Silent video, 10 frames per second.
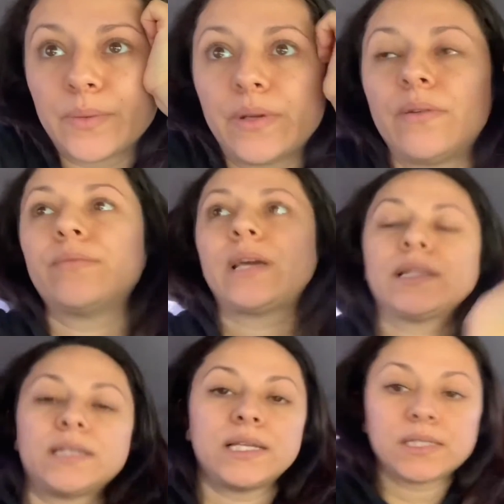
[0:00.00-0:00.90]
We don't
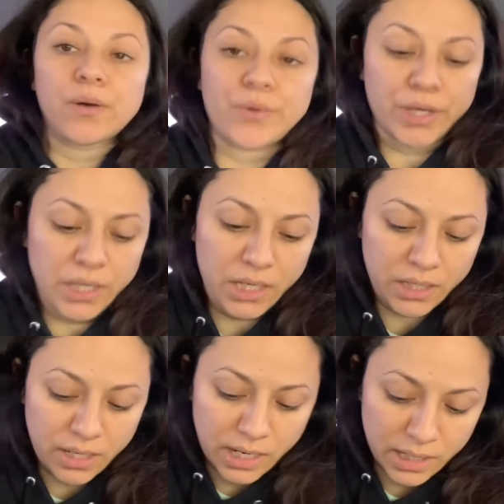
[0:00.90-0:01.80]
Anthony's not working,
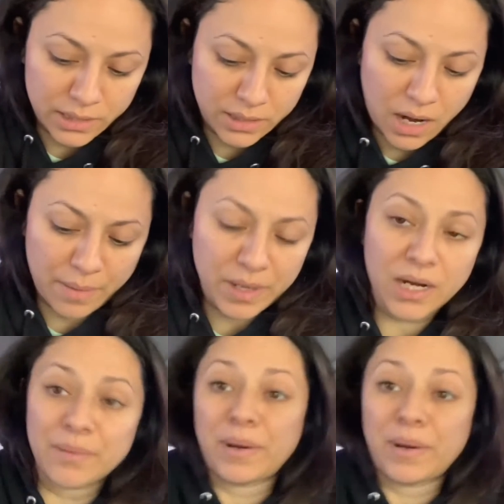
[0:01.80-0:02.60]
and I'm not going to buy